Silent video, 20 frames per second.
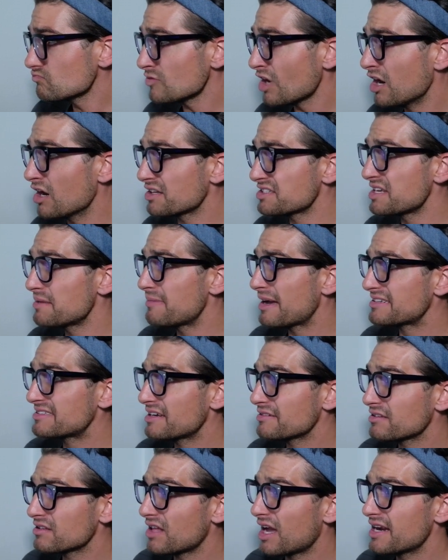All right, let's head back
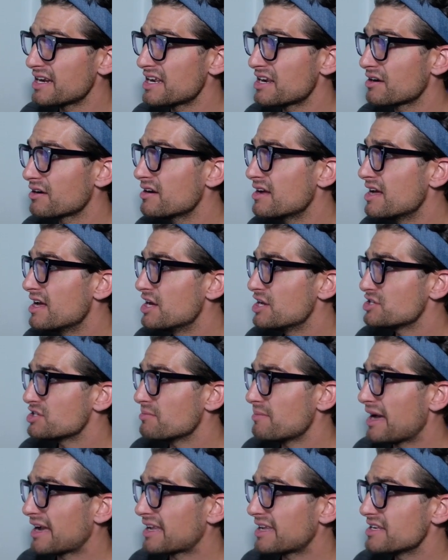down the line here, jump
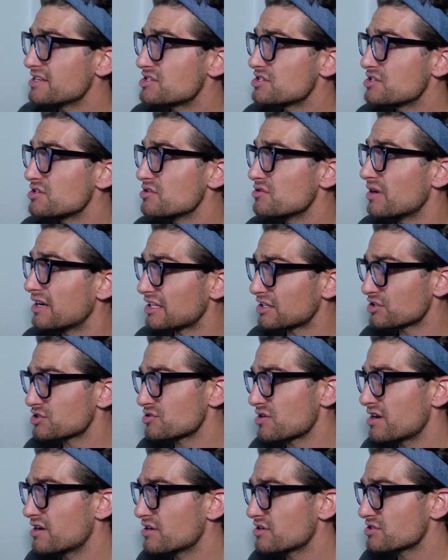back into
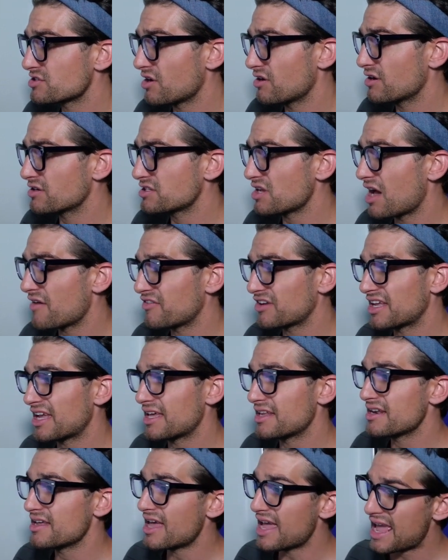Illustrator to start us off
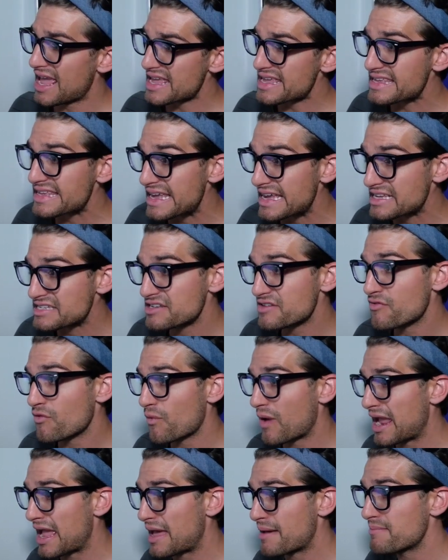again. Eight gigs of
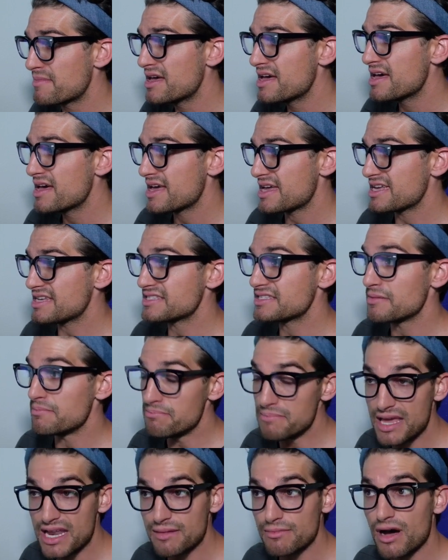RAM is the
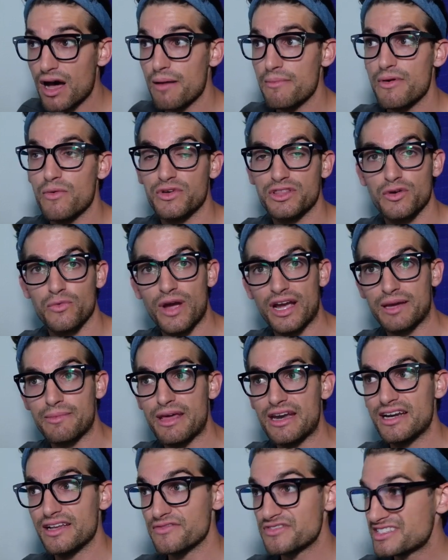minimum with a
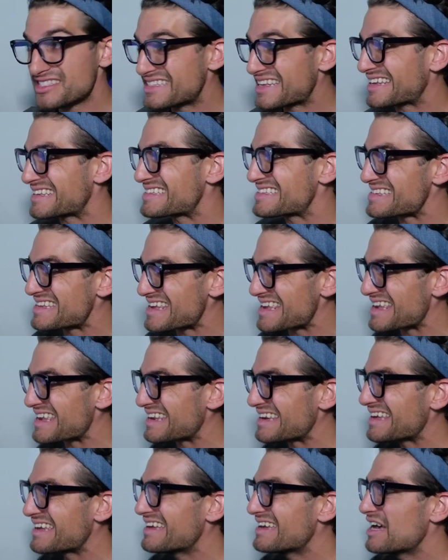recommended of
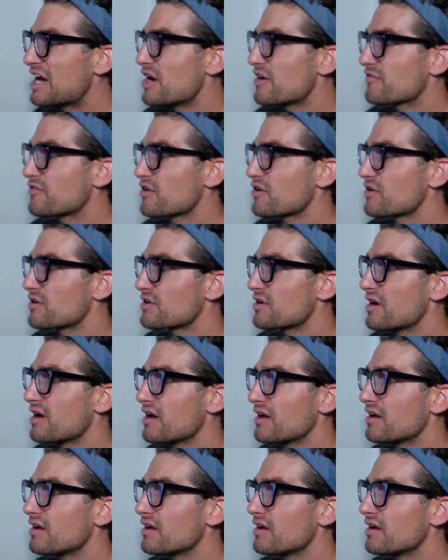sixteen for